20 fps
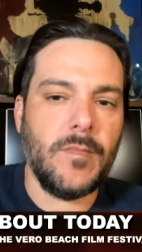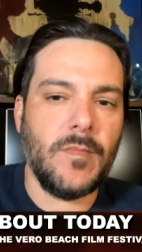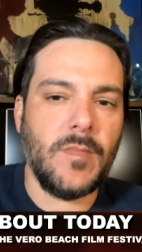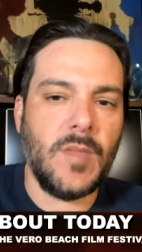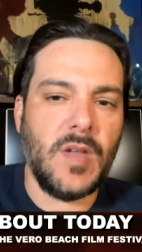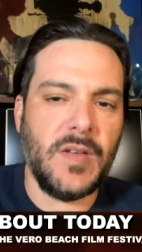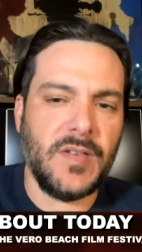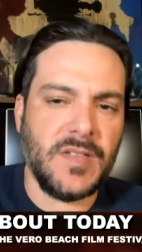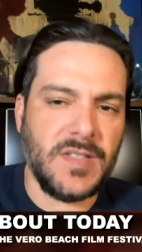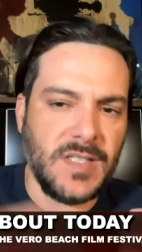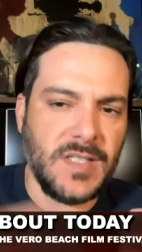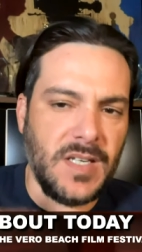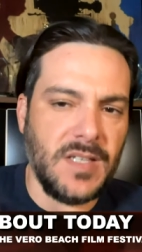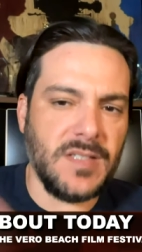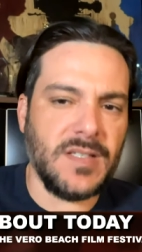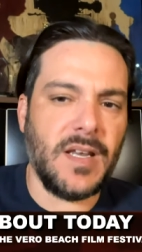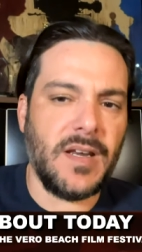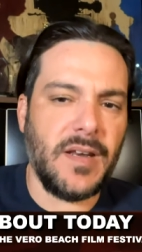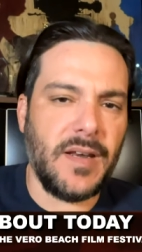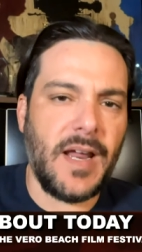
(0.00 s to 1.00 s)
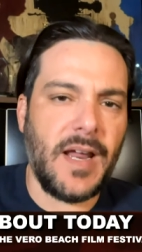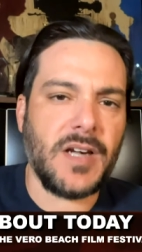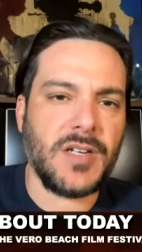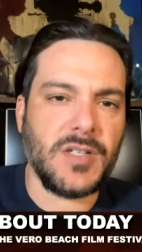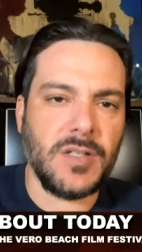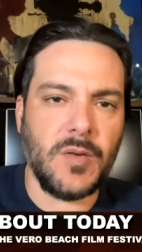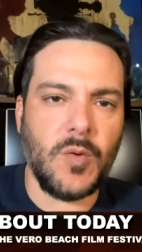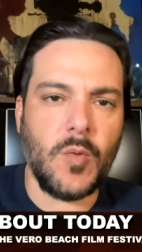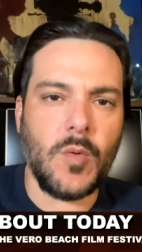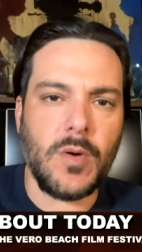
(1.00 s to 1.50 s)
He sees that it
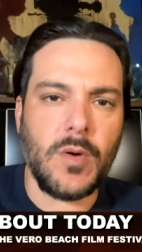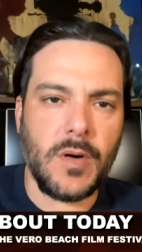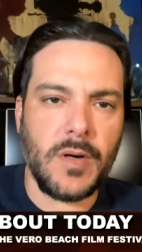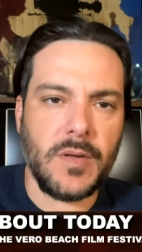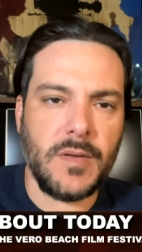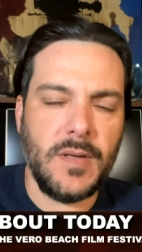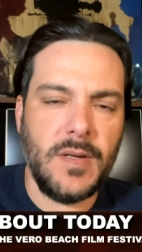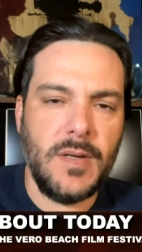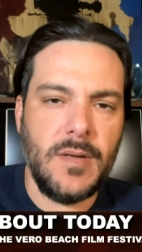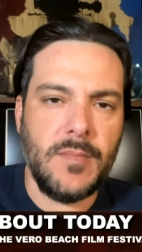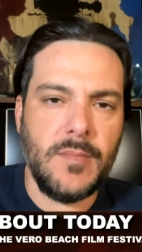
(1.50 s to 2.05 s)
actually worked.